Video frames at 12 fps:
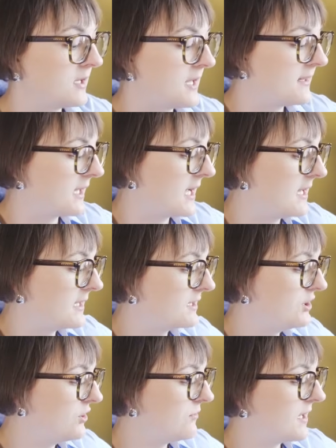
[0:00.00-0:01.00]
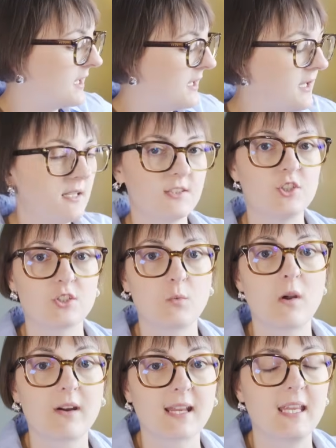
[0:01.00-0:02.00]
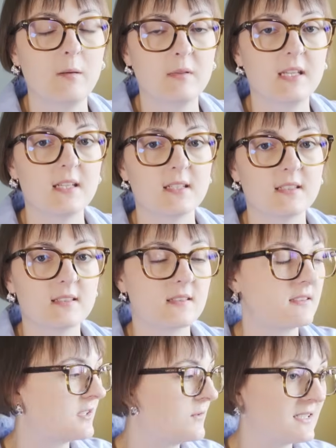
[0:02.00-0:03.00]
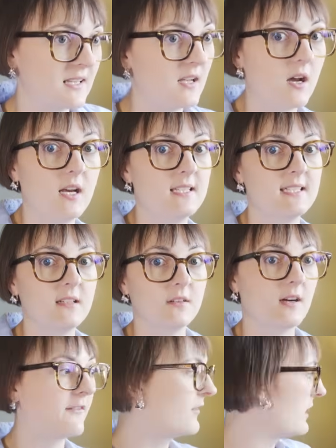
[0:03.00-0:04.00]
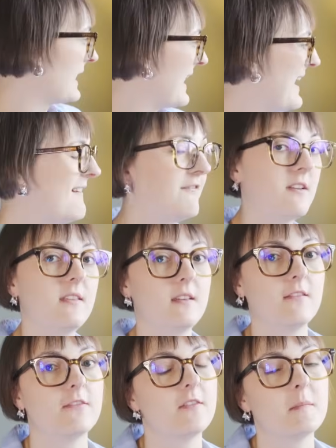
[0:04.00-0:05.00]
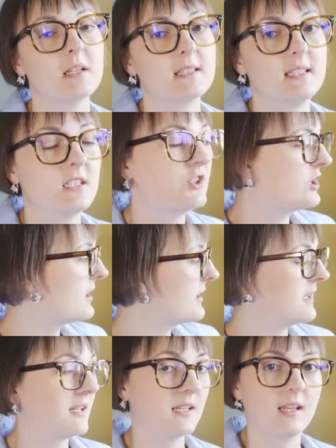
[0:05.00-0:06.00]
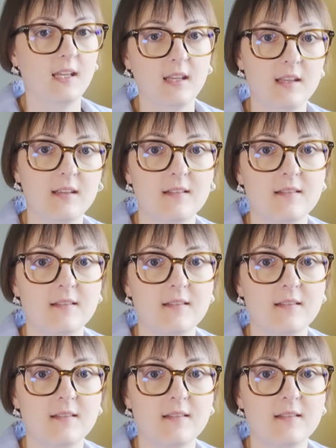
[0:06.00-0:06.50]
like the Kallax unit, is just where I keep this. So it's like ideal. I've got like everything for my stitching like here.